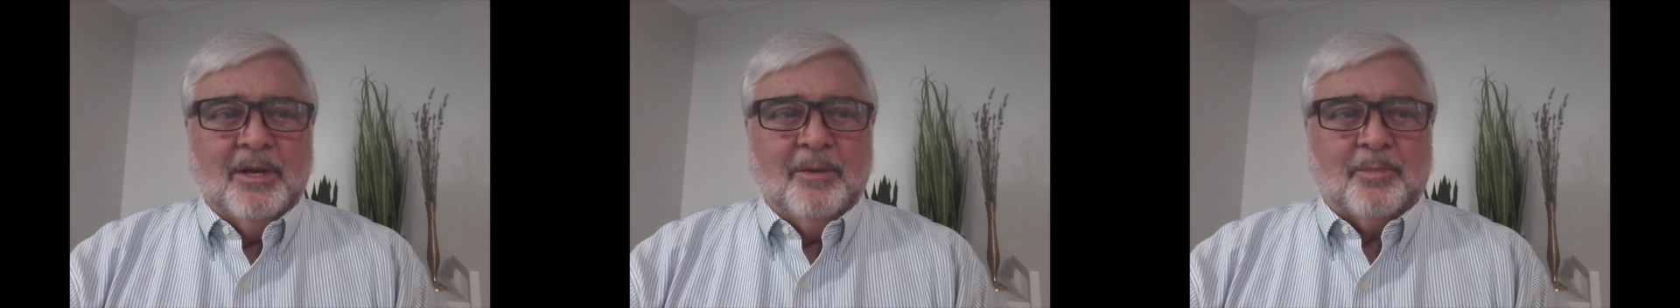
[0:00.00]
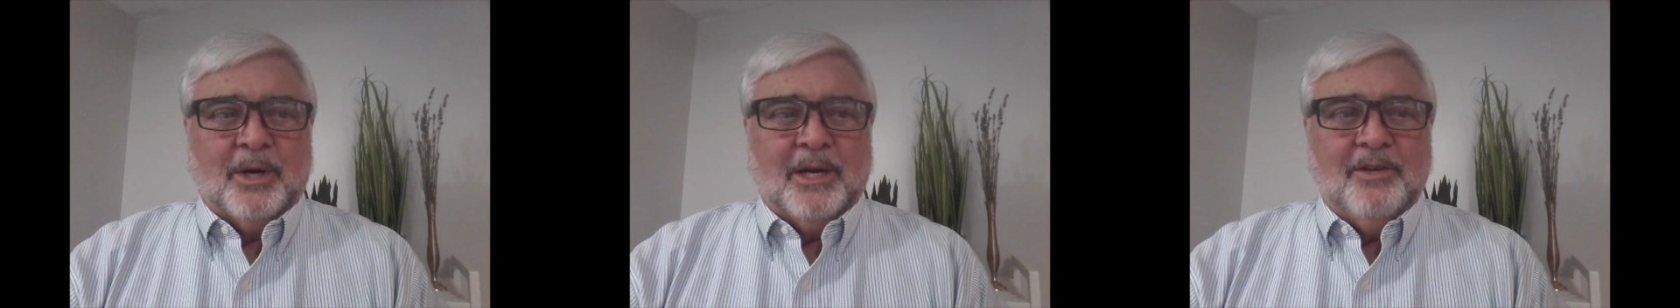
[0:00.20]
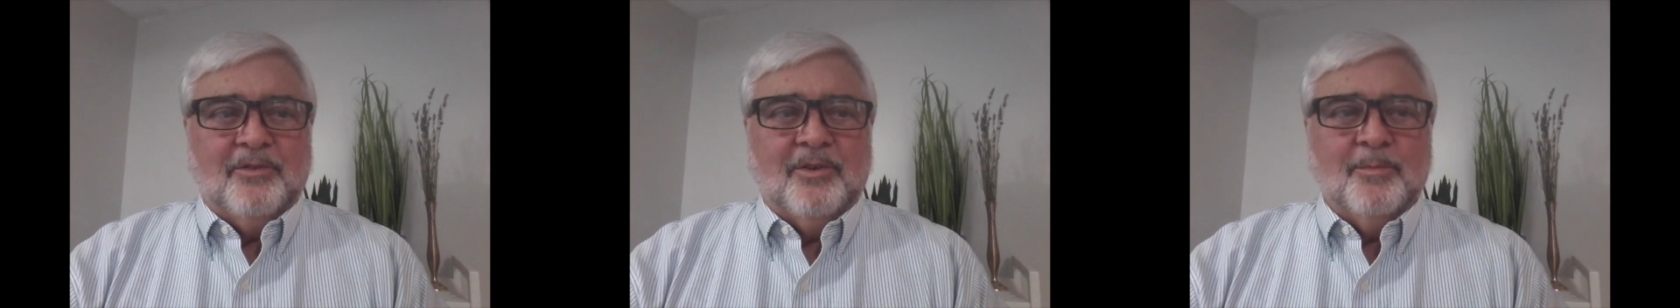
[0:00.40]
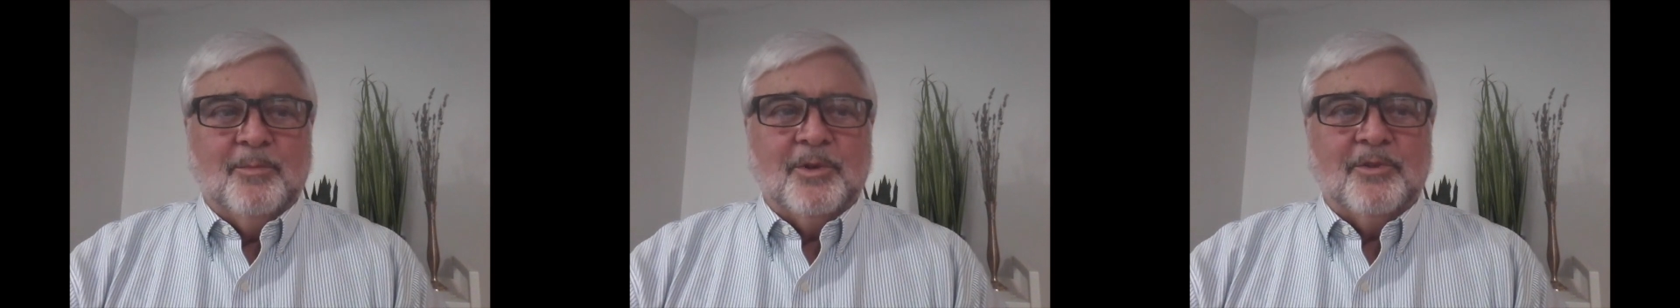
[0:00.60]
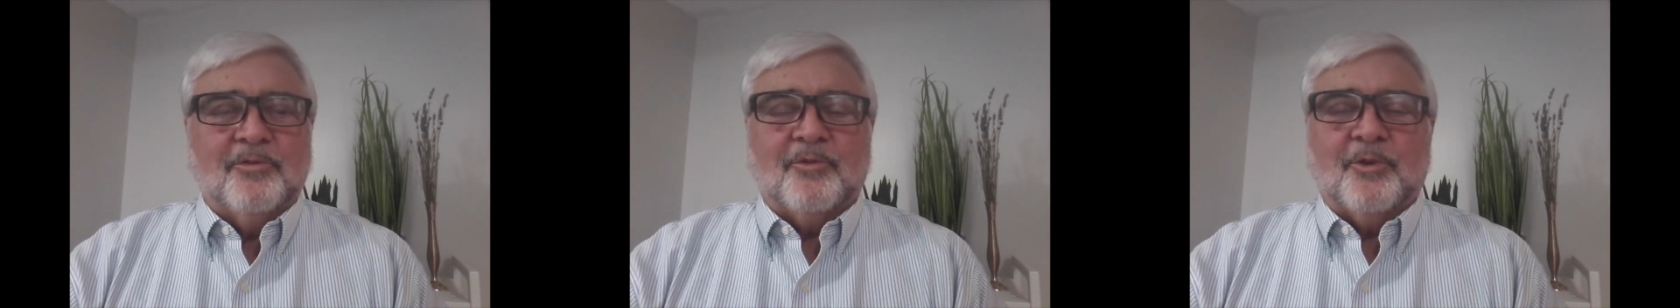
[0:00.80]
Praise him
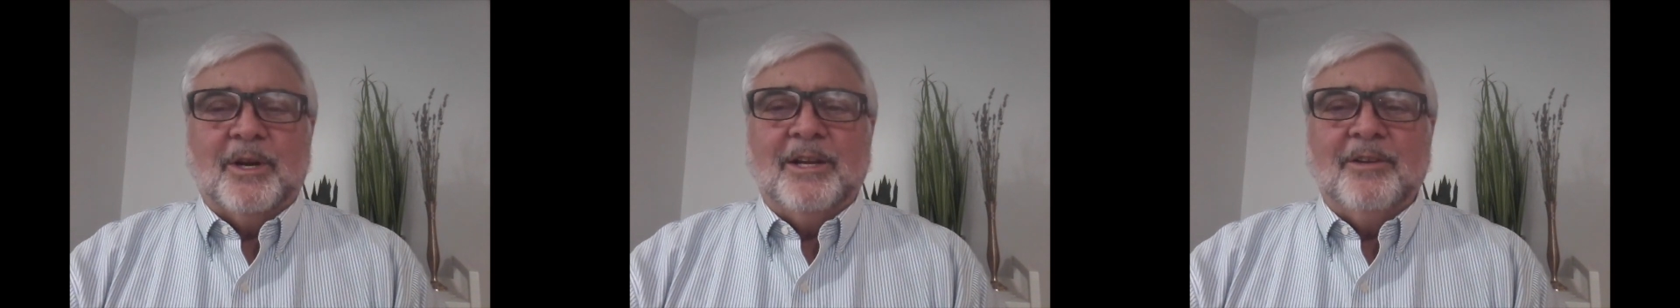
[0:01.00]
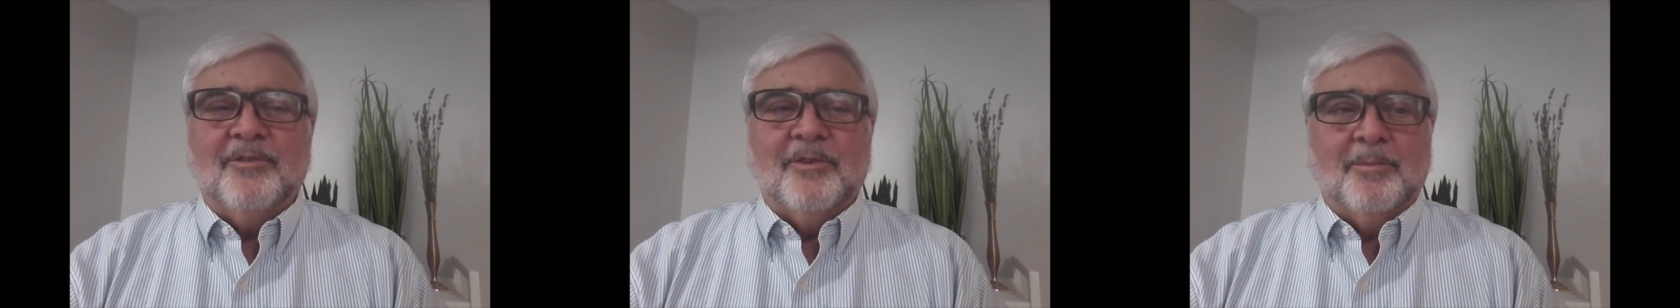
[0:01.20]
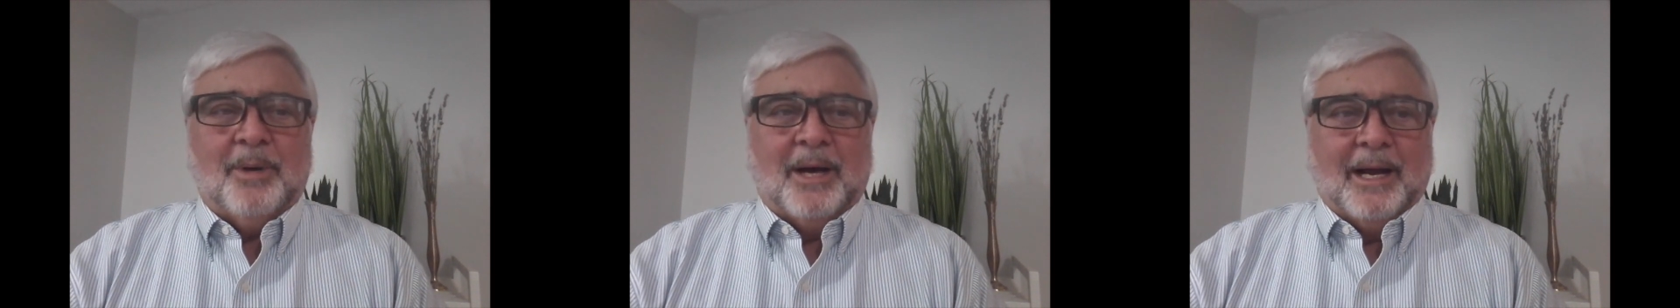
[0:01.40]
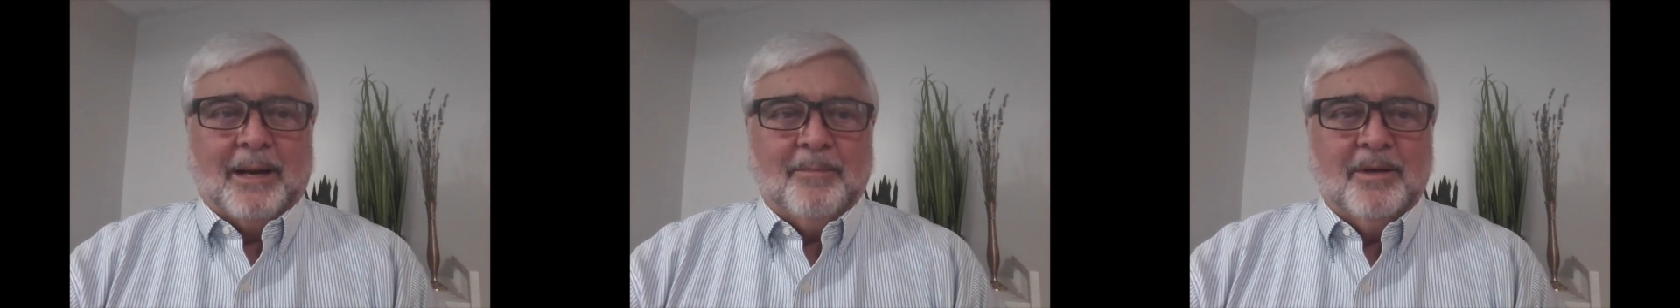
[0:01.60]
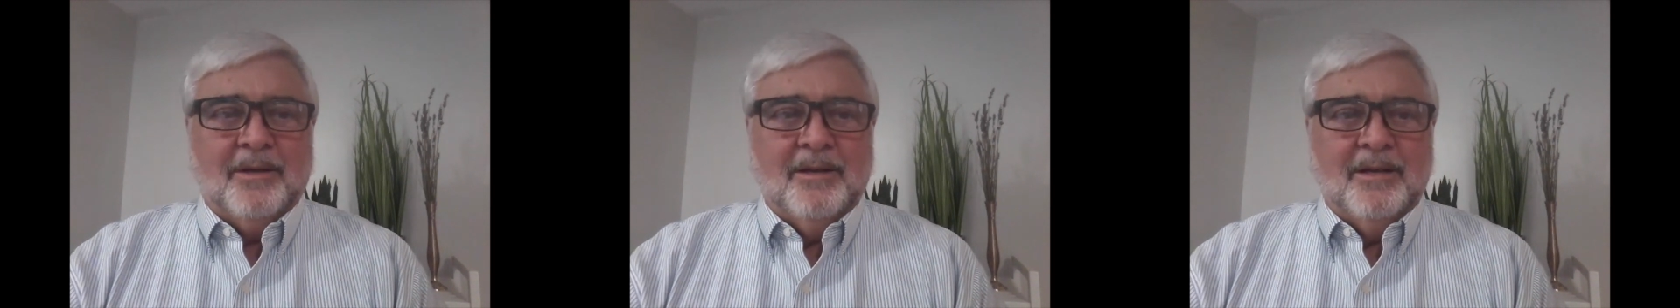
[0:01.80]
with strings and pipe.